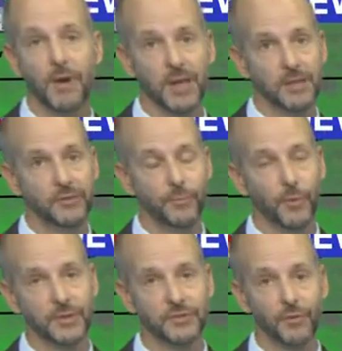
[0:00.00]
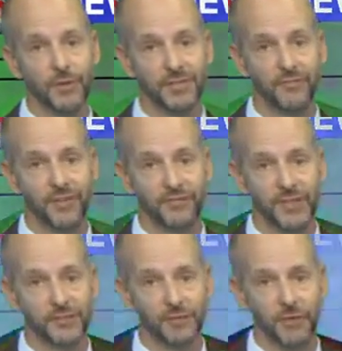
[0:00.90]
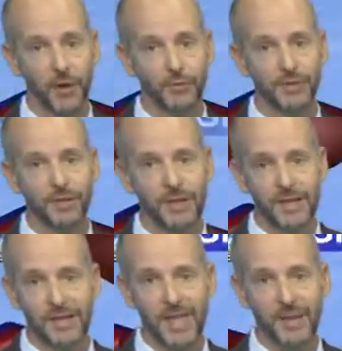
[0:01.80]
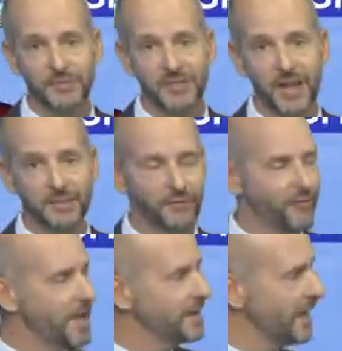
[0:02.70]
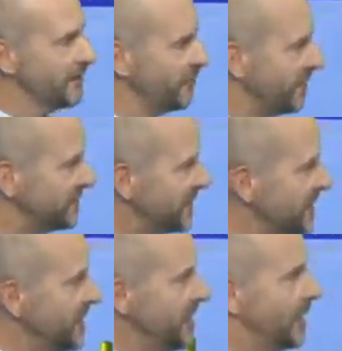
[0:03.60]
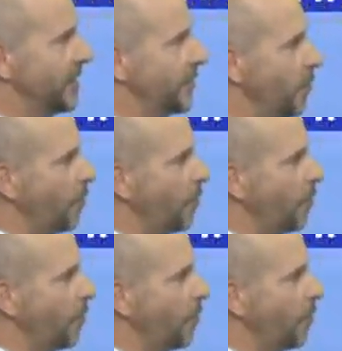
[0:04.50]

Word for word: muggy. Dew points are in the 50s. So if you're going to the games tonight, the Friday night frenzy, another